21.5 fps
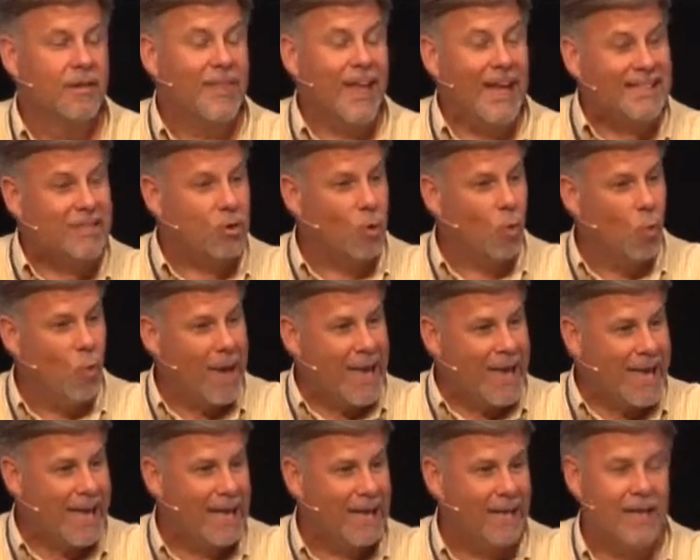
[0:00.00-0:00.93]
That's a
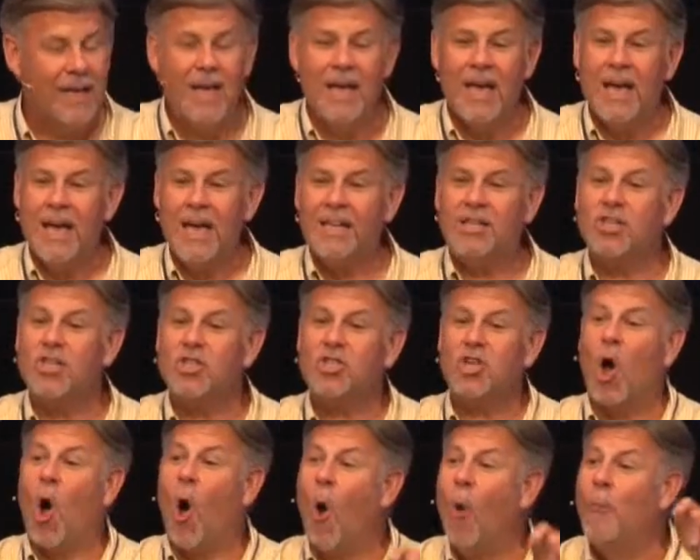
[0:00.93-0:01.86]
win. He
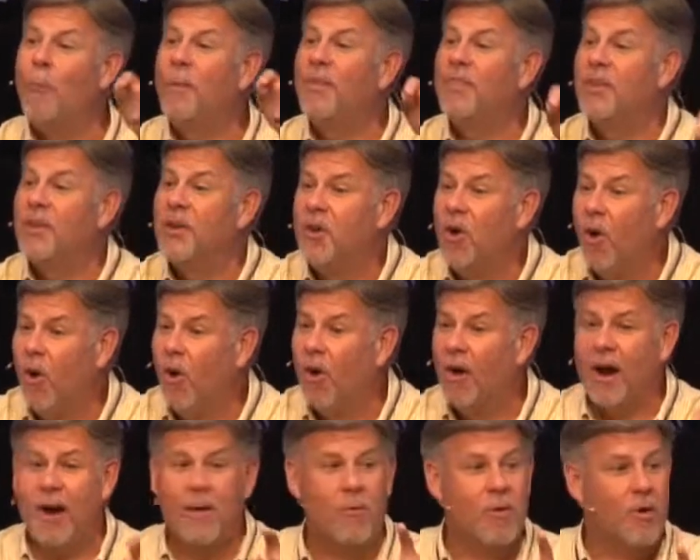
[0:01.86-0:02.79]
just opened the
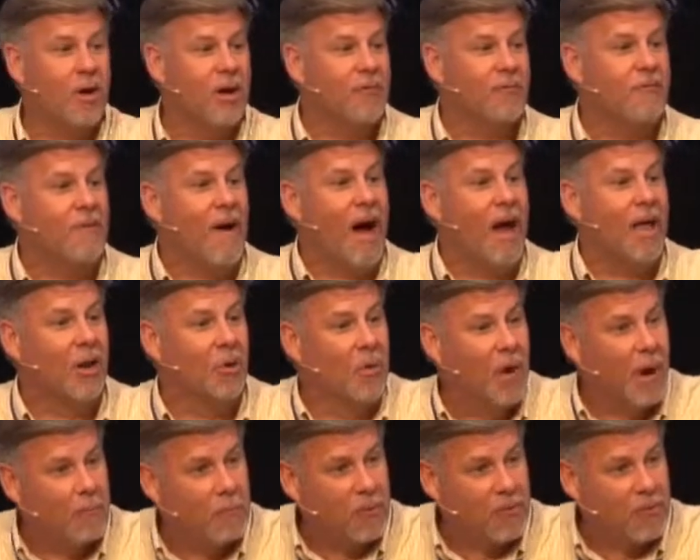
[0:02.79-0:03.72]
door, and we're going to
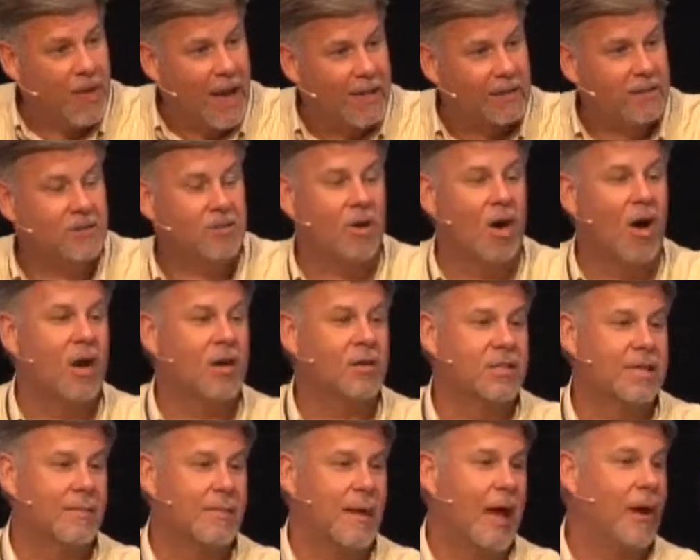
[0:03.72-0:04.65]
follow up with that to
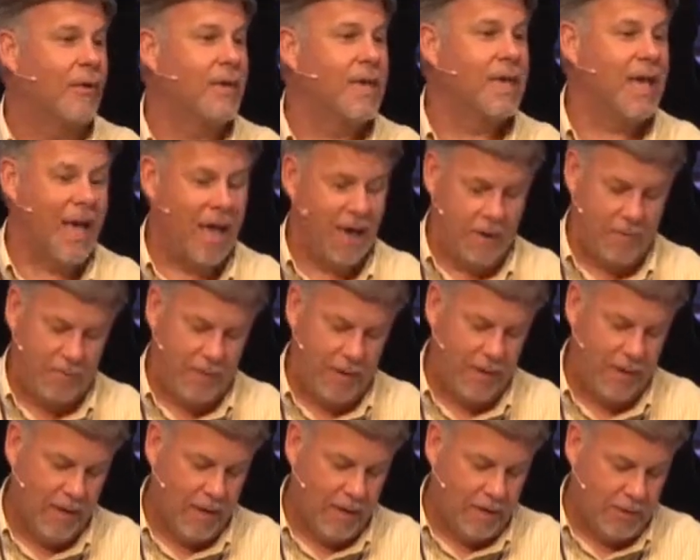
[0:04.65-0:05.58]
talk to him how he can
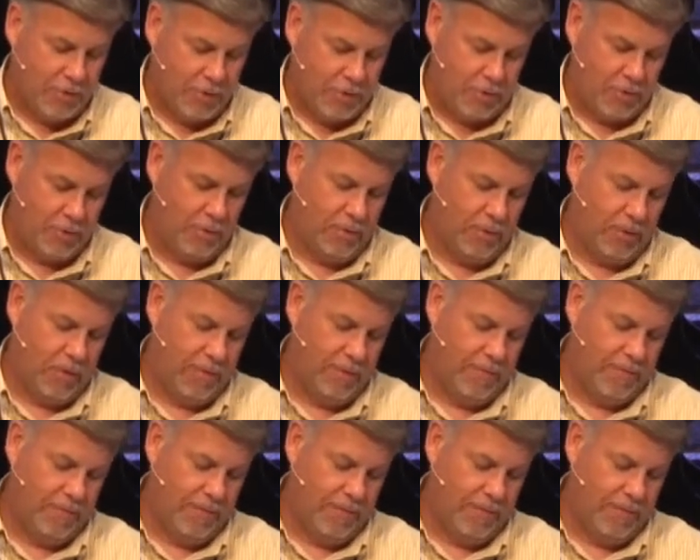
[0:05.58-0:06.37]
be sure.